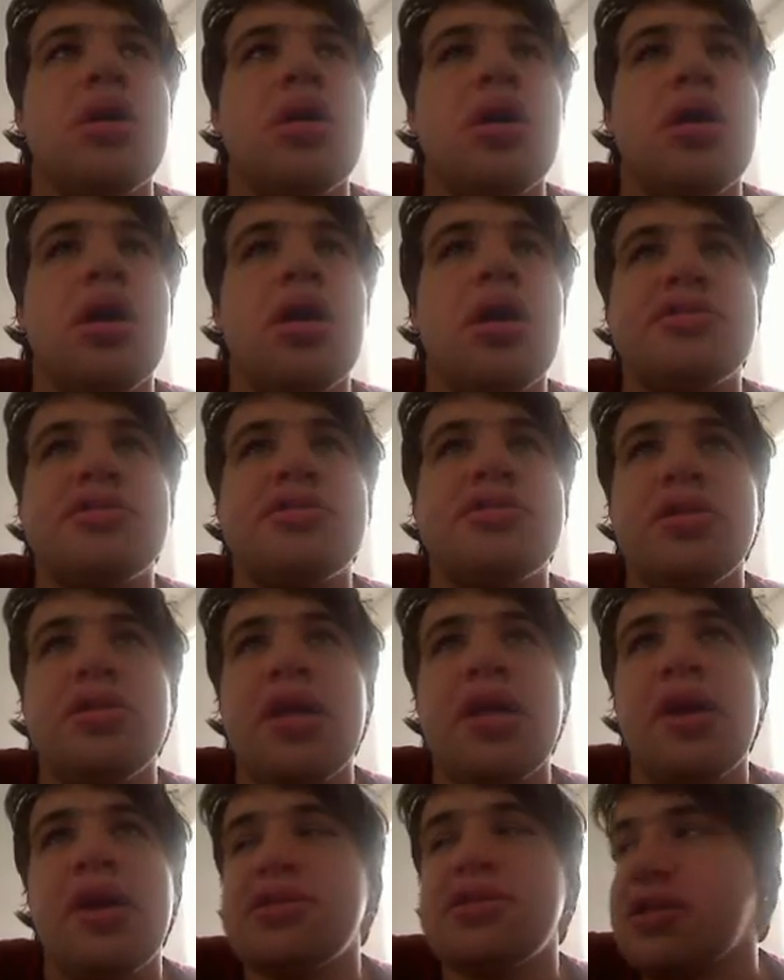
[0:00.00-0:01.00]
Uh, so
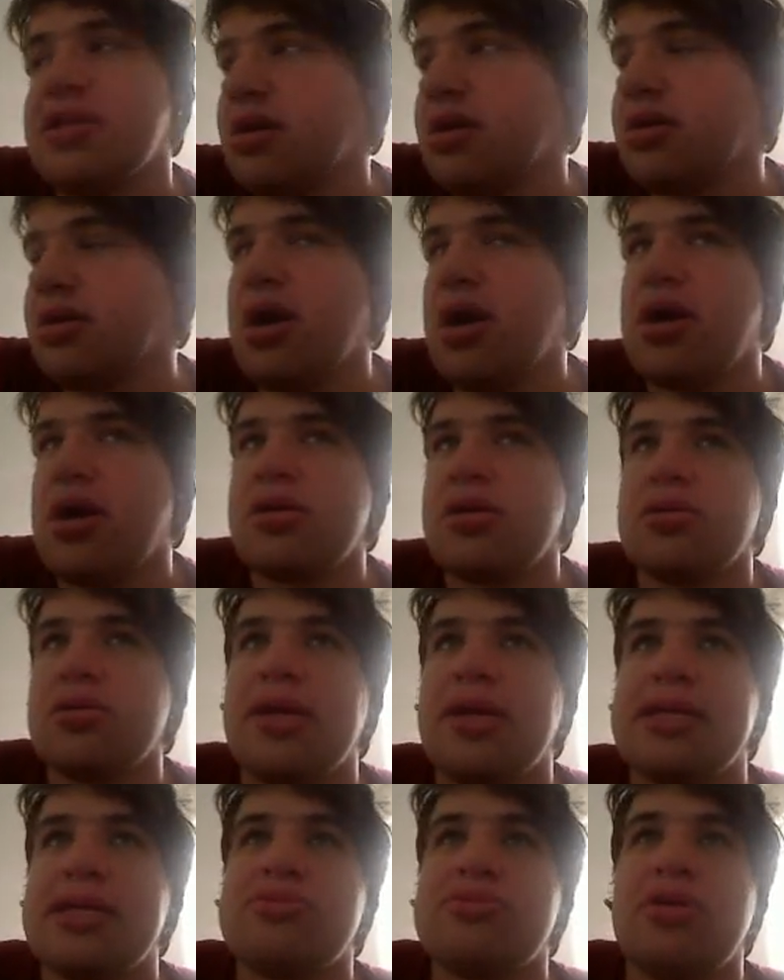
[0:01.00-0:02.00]
that was the end of the article.
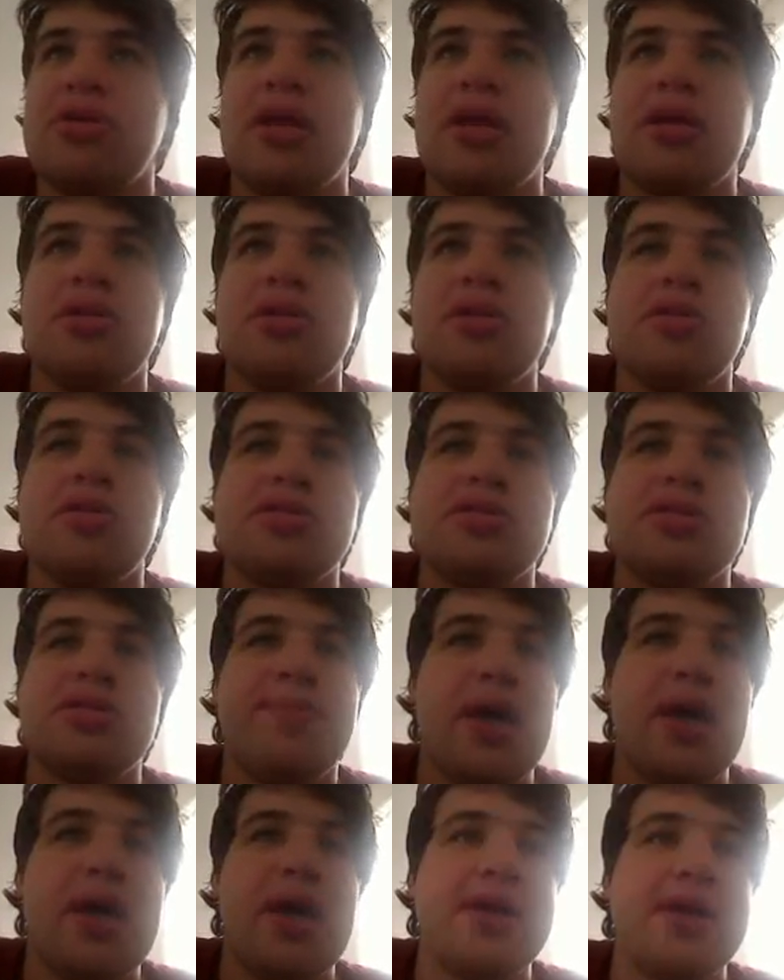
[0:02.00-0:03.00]
That's why I closed the
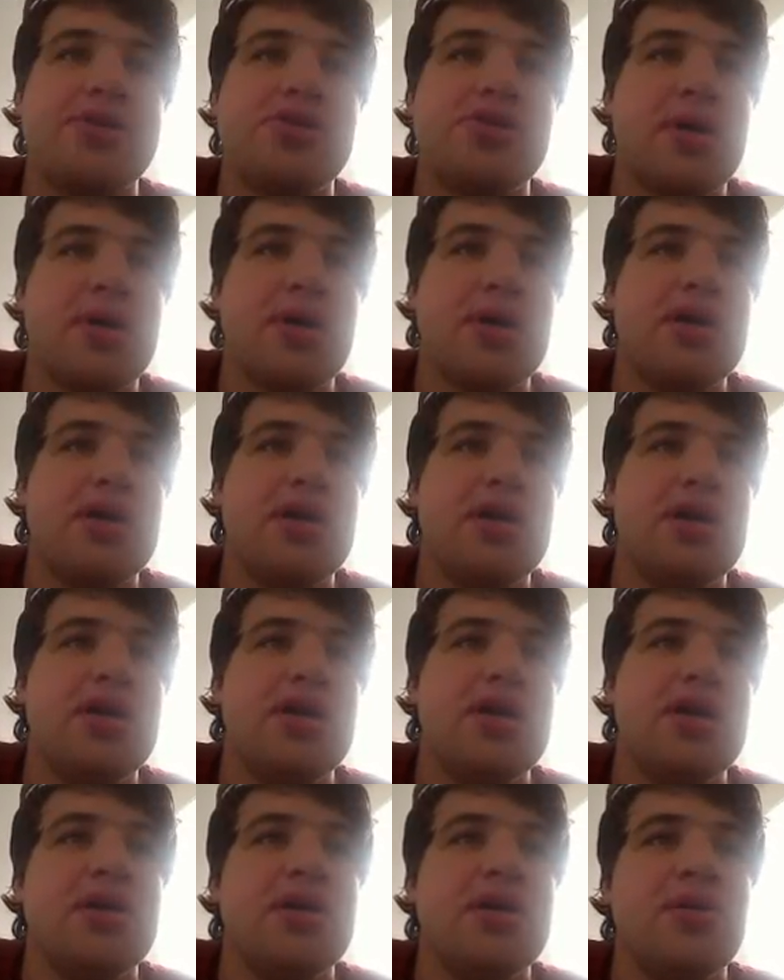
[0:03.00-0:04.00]
page. But
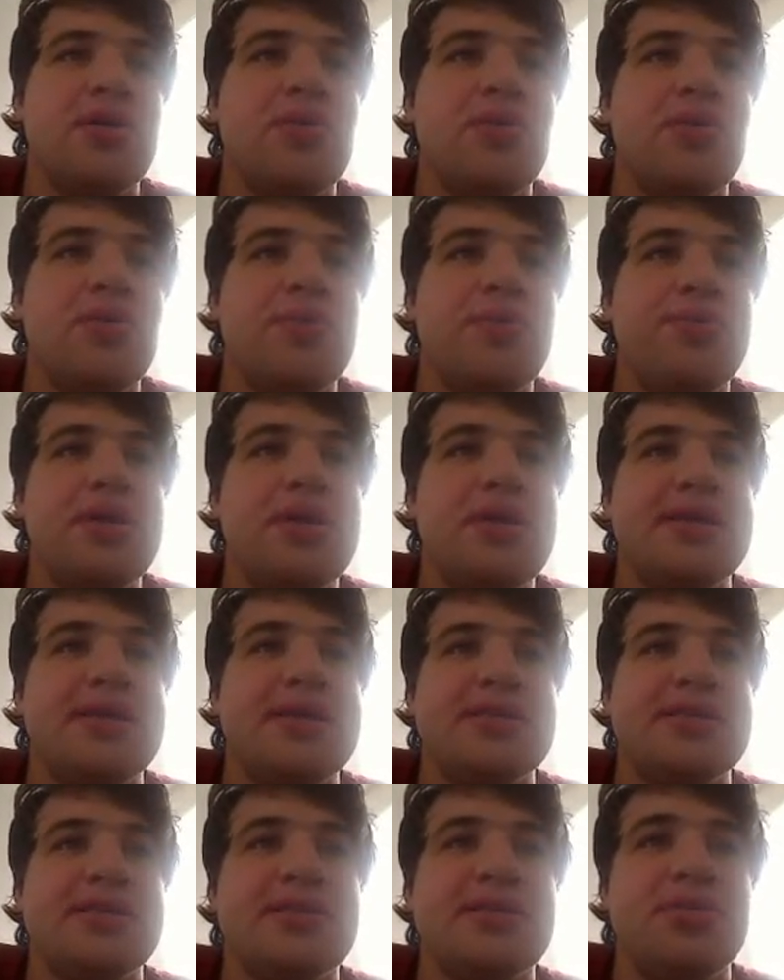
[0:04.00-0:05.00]

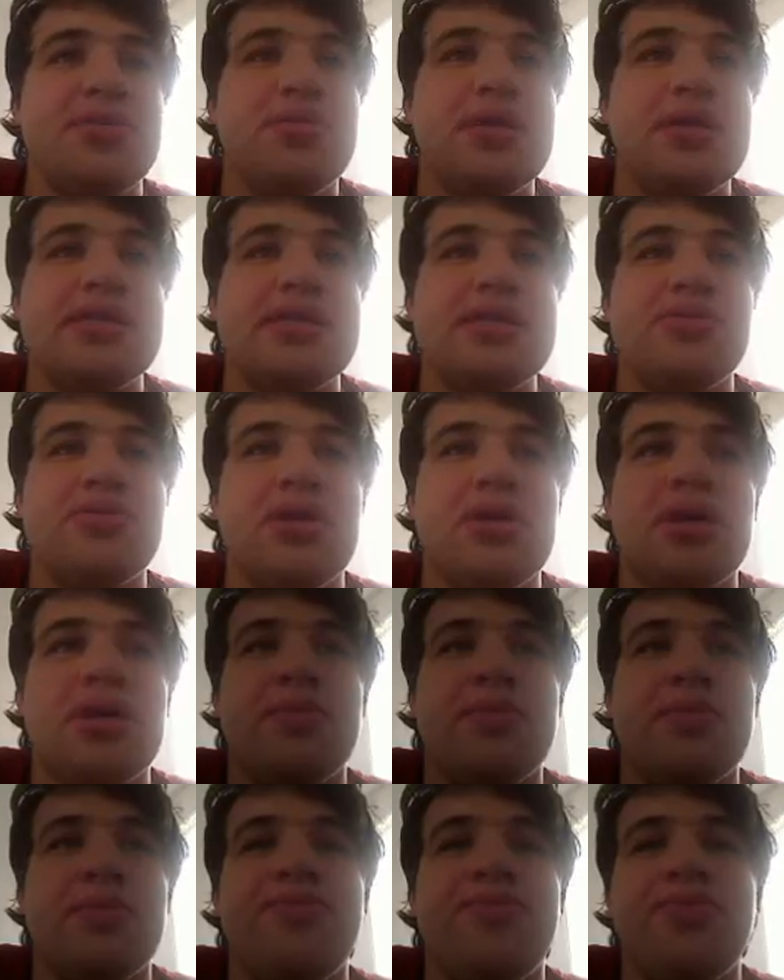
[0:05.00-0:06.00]
please, please,
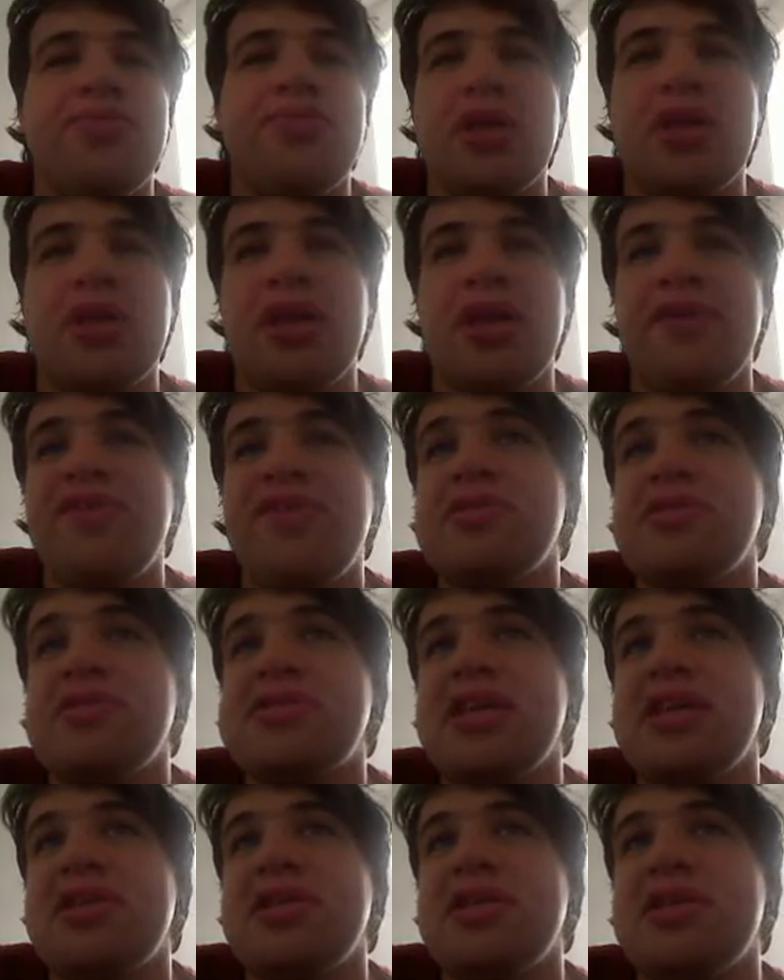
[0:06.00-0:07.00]
William, if you
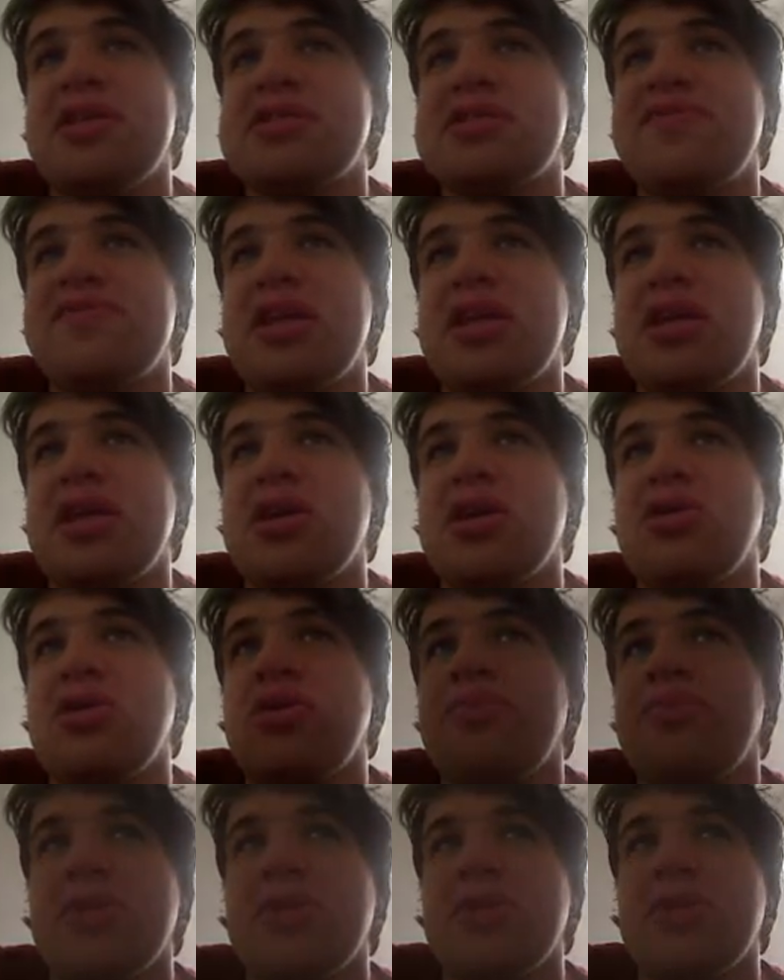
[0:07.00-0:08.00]
see this video,
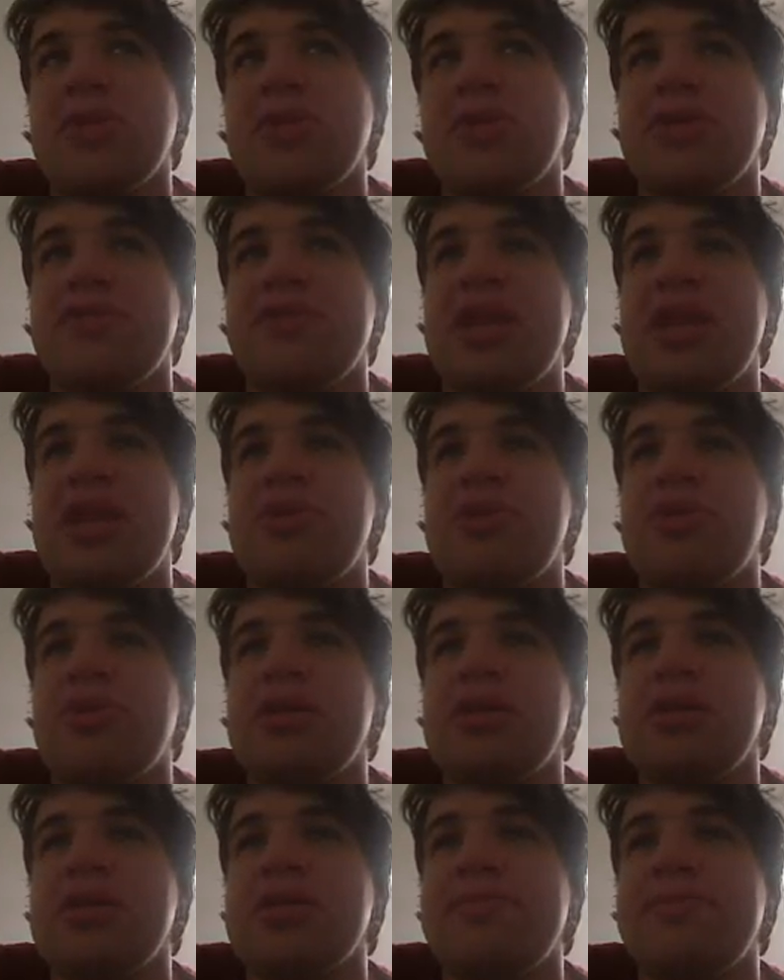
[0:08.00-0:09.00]
if any one
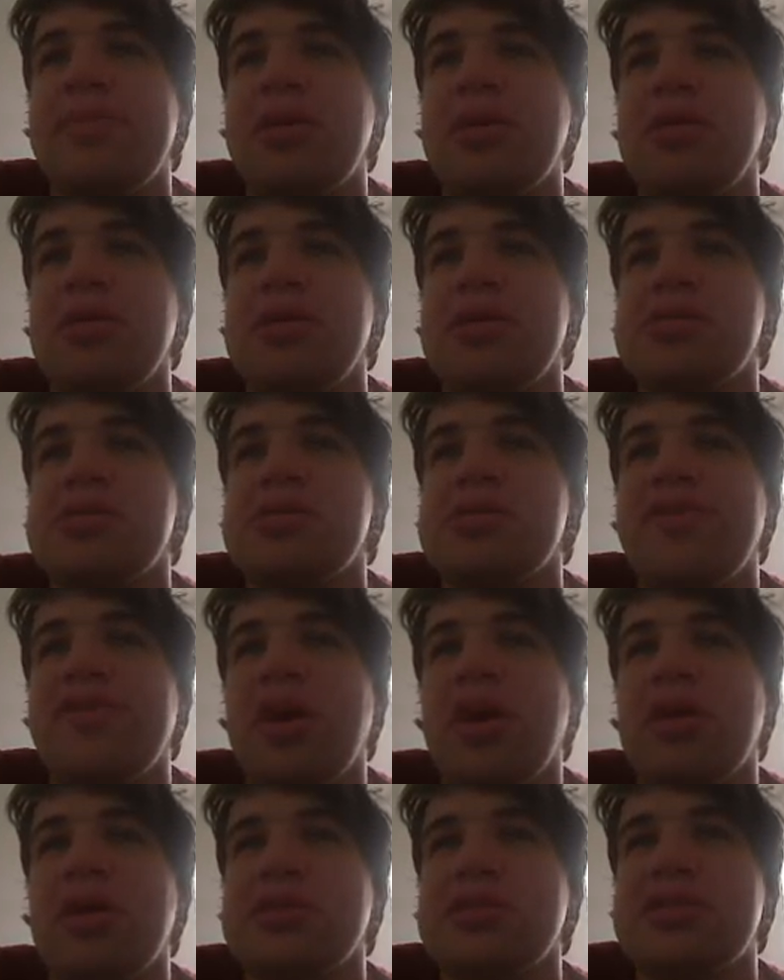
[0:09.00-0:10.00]
of your millions of
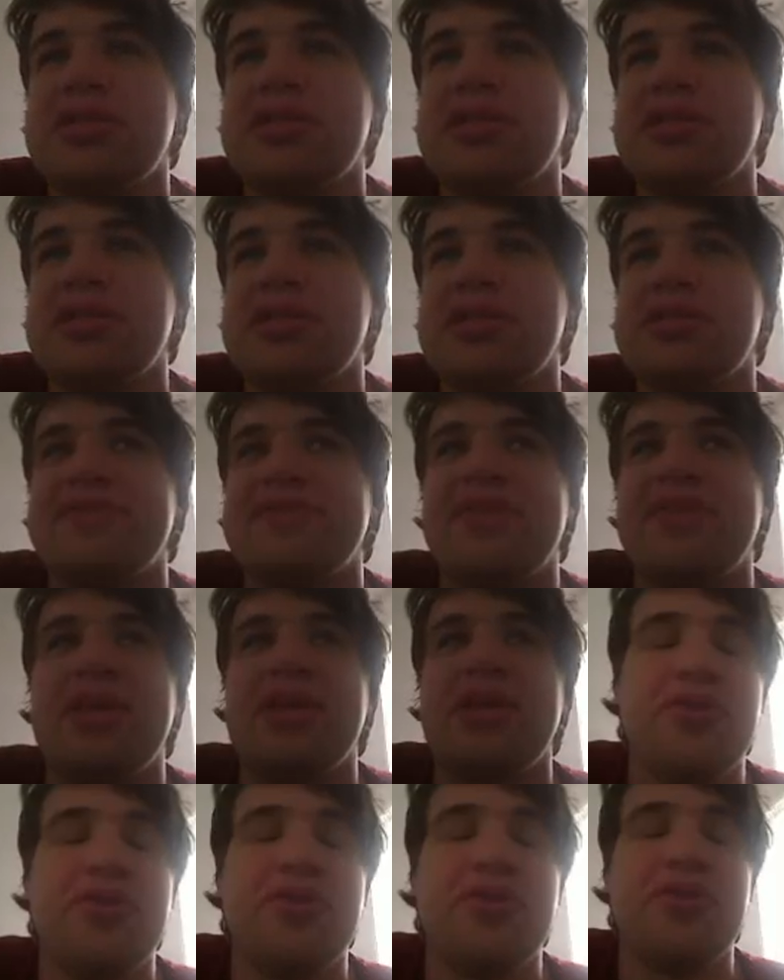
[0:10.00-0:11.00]
followers sees this
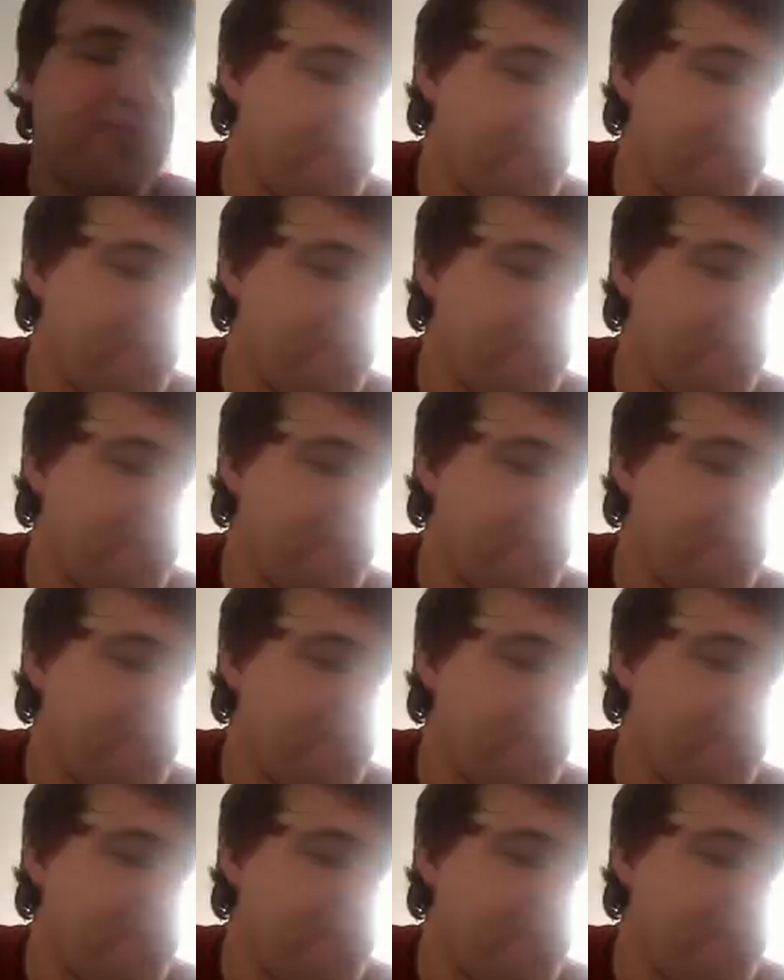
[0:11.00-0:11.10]
video,